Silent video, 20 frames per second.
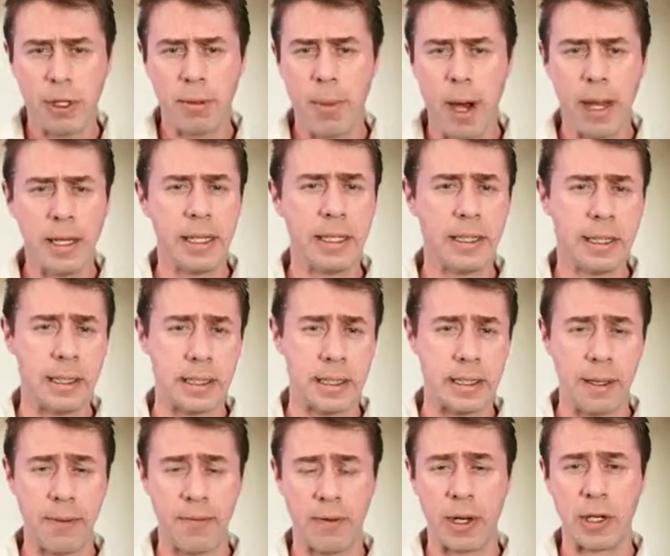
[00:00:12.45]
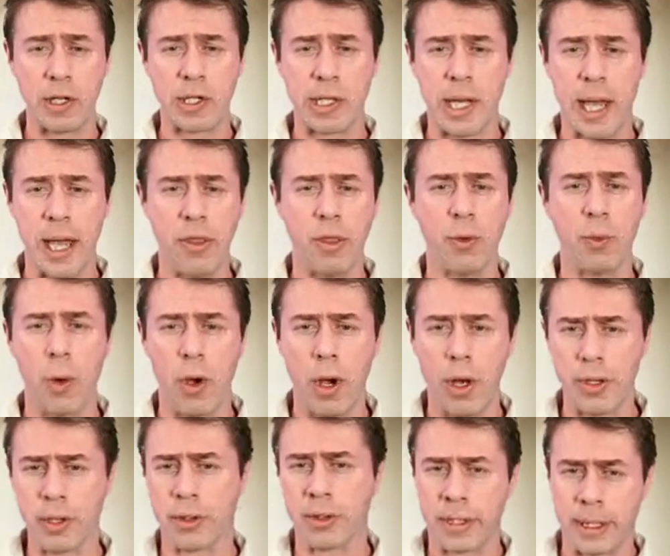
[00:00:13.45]
you might need to differentiate the
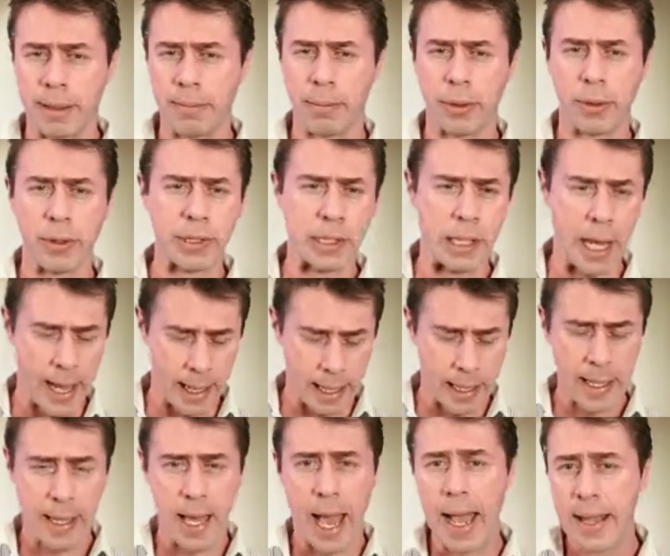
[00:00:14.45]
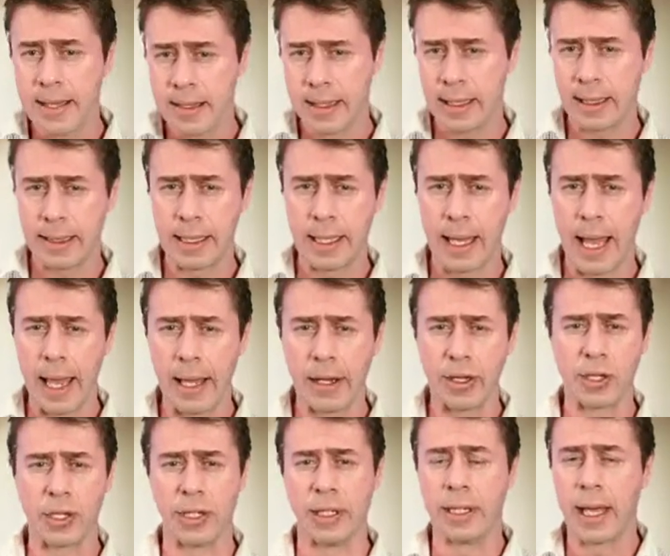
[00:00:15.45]
words or symbols like
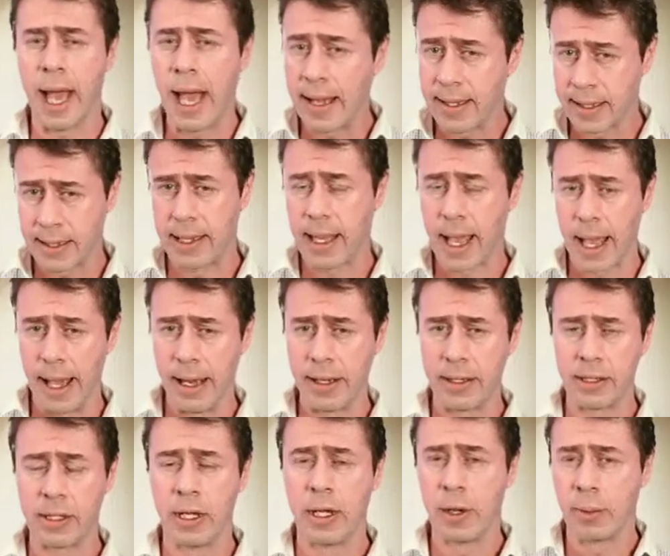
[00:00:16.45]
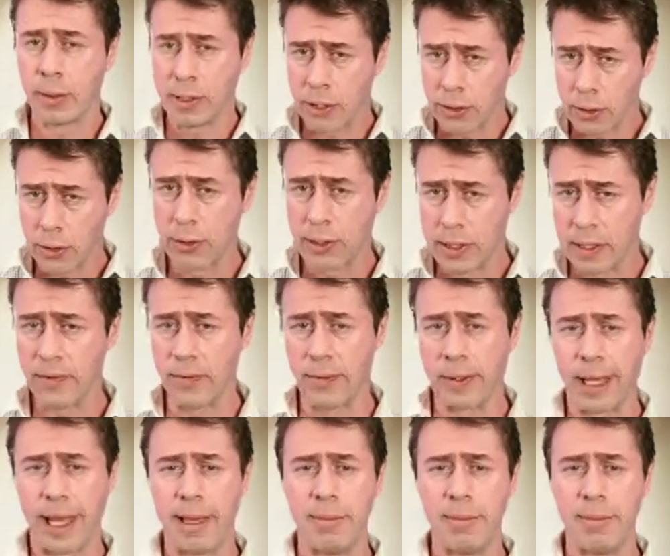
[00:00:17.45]
ACTH and ACH, which are two different